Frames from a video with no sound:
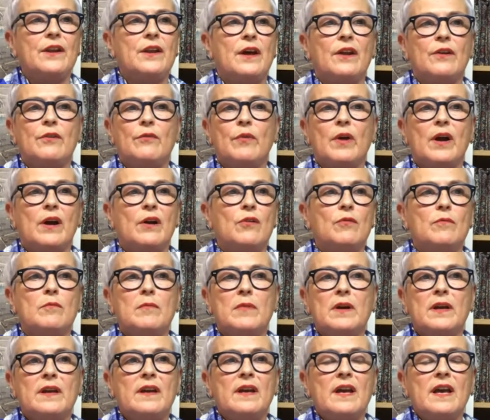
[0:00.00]
and
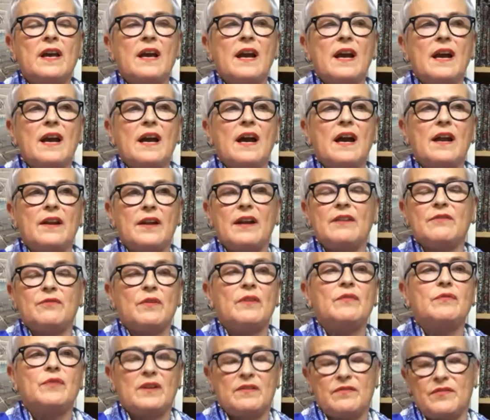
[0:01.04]
Rome. And
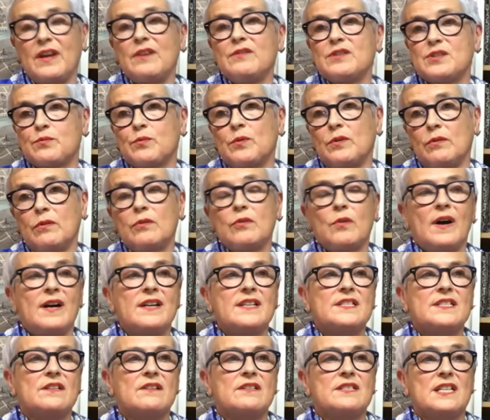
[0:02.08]
those were all quite
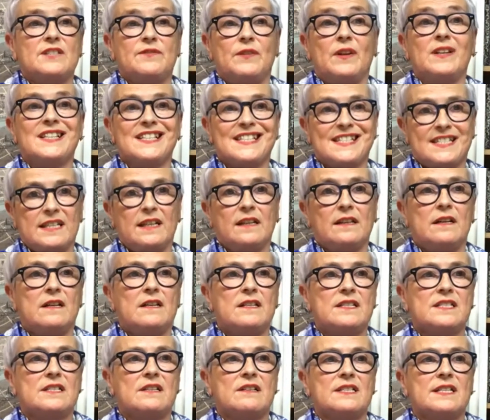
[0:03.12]
successful and still are
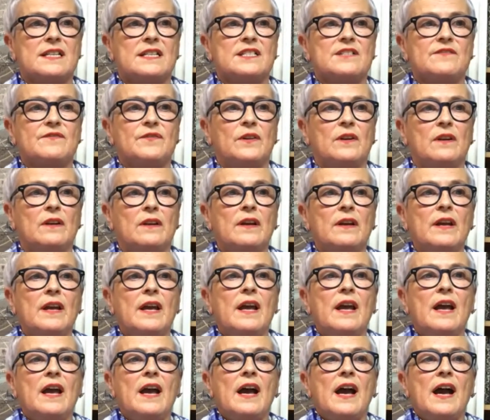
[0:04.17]
successful.
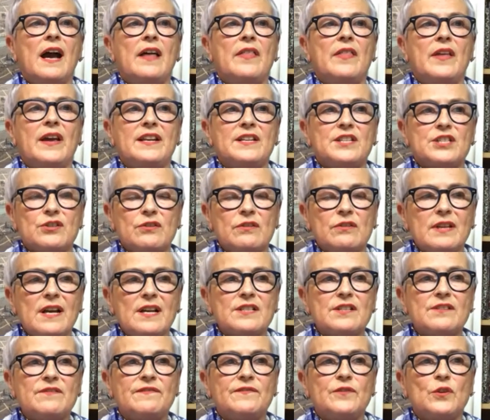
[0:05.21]
In
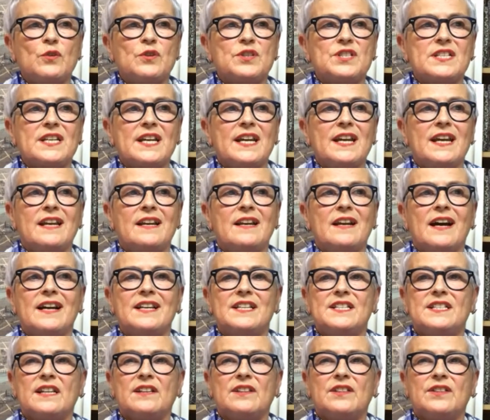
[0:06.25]
2014, I
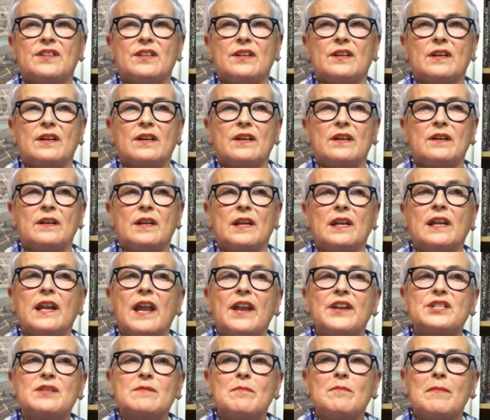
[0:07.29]
did the
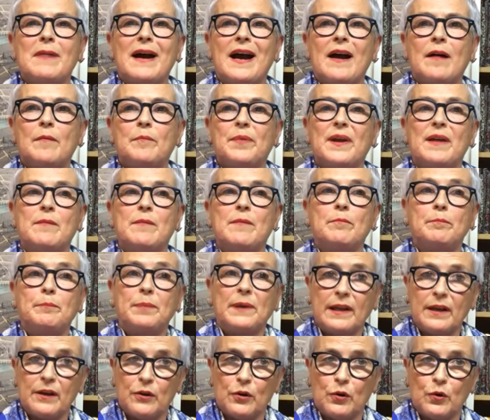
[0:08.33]
London map in
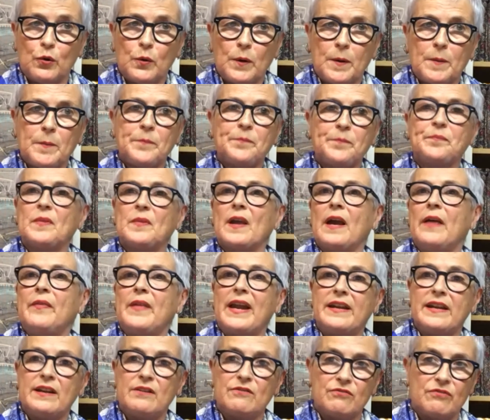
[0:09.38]
blue, and
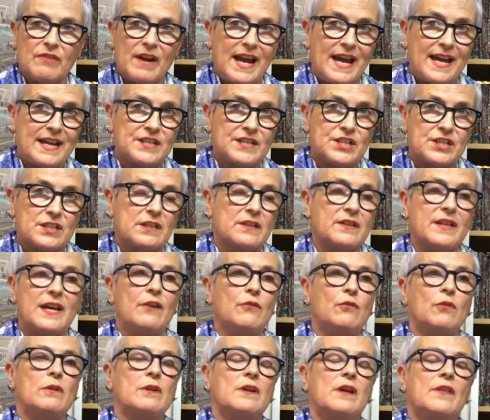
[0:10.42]
then in red.
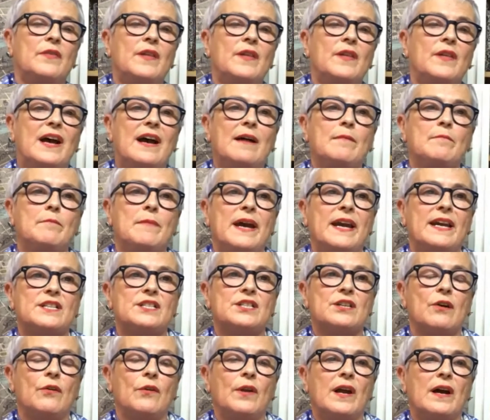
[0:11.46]
They're all on the Handmade
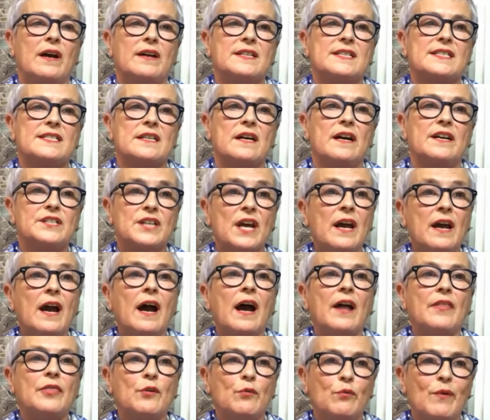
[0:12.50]
online site.
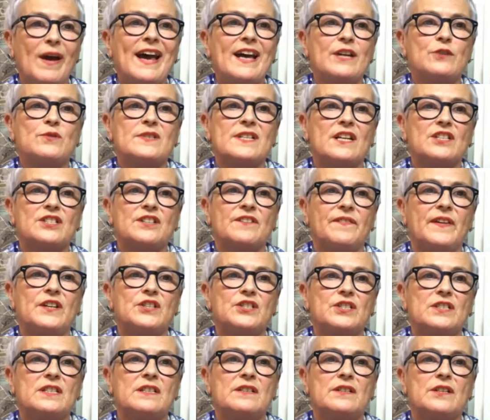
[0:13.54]
And the red was actually
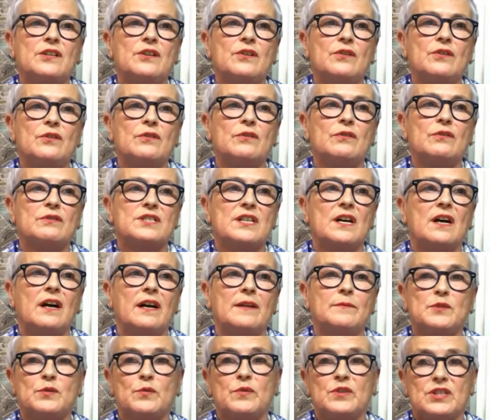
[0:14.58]
featured in the New York
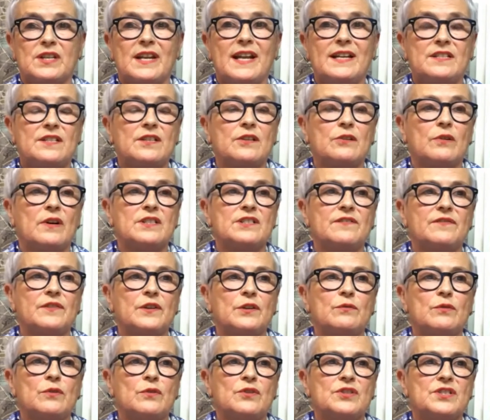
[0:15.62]
Times, which led to quite a
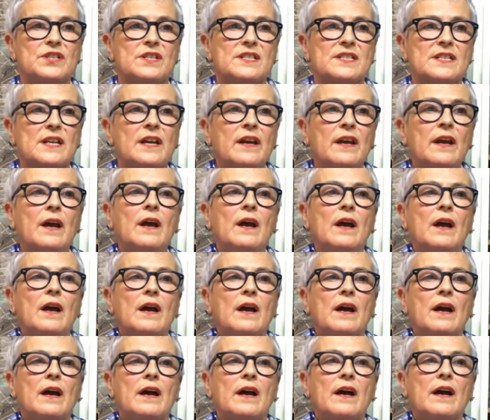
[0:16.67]
few orders.
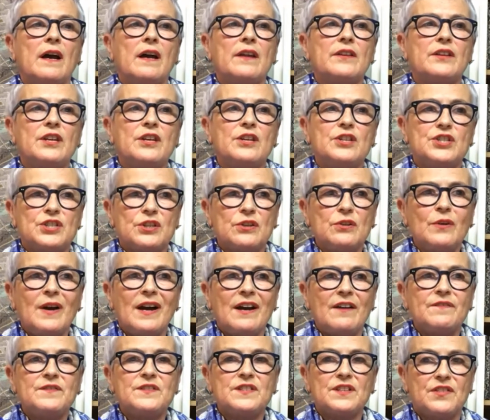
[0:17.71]
You do
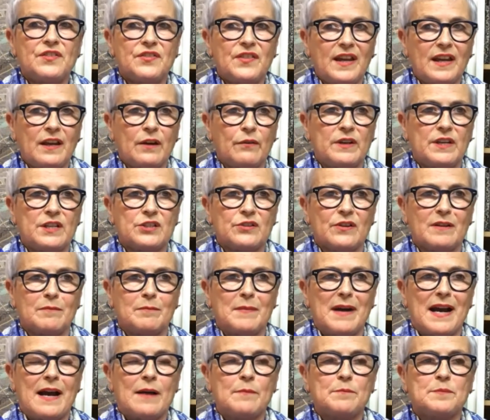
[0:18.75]
have to think when you're doing
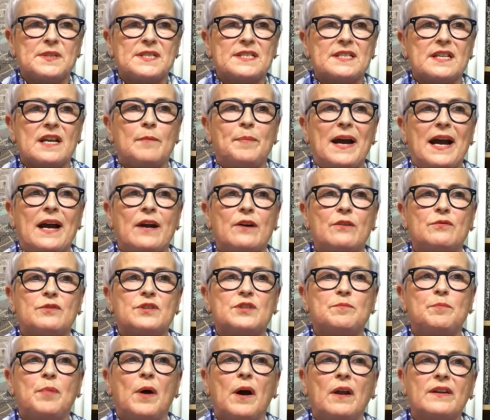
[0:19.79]
maps
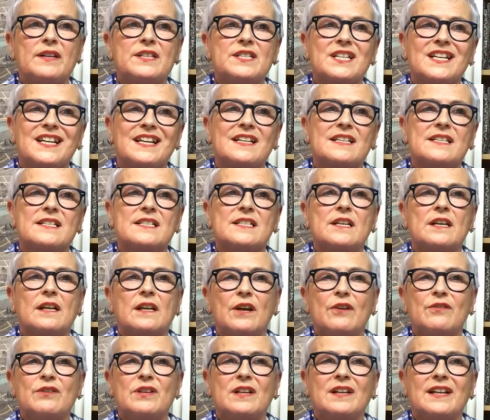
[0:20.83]
about politics,
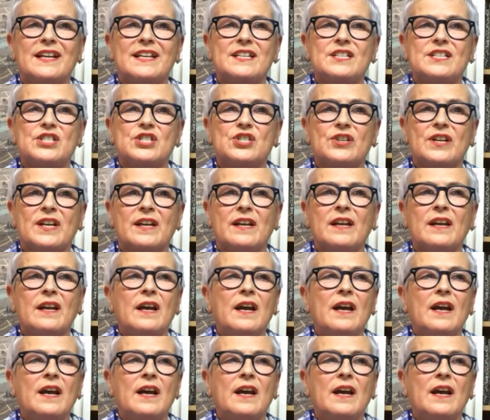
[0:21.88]
colonial history.